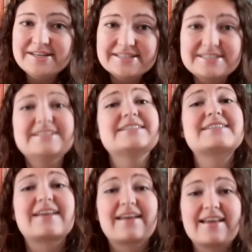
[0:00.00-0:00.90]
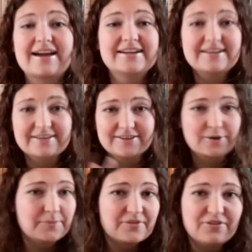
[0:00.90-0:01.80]
this is like a
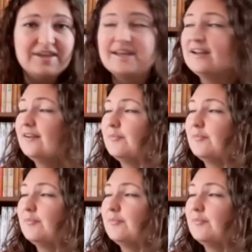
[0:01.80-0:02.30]
common thing